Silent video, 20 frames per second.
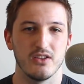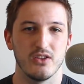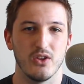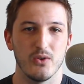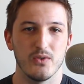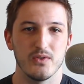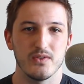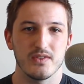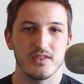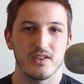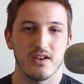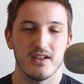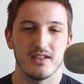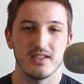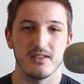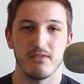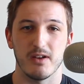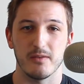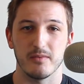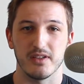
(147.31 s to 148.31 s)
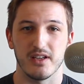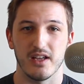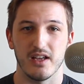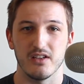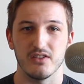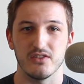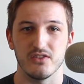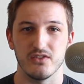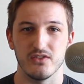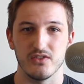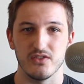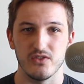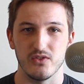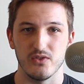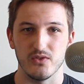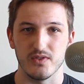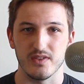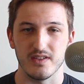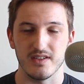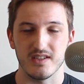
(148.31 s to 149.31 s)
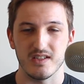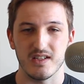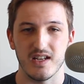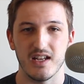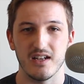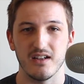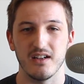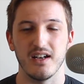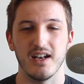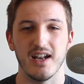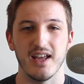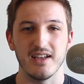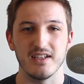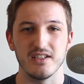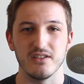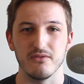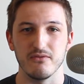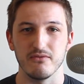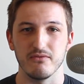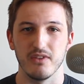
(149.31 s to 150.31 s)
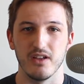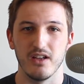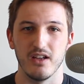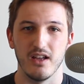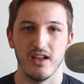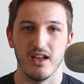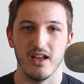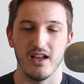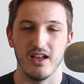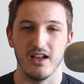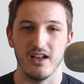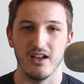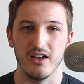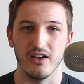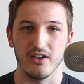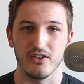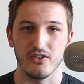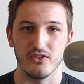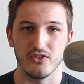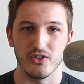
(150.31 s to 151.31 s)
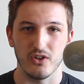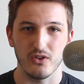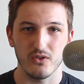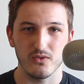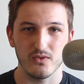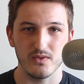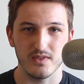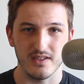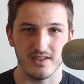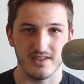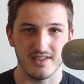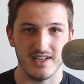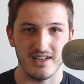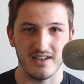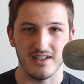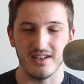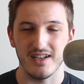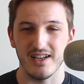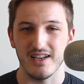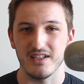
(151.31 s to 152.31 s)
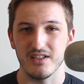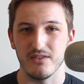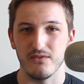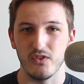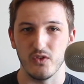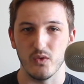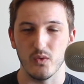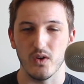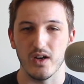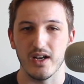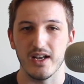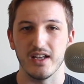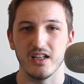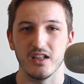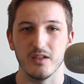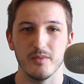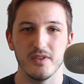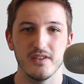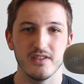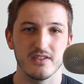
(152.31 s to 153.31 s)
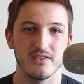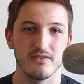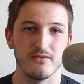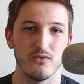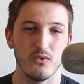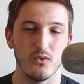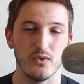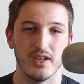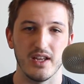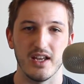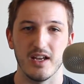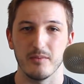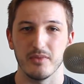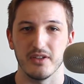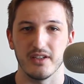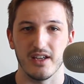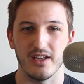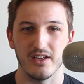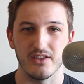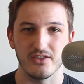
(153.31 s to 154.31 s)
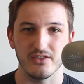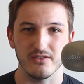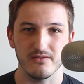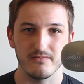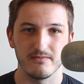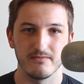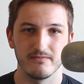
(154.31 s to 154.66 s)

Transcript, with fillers: Those kinds of applications use the standard native uh, controls, the standard native UI elements for their application.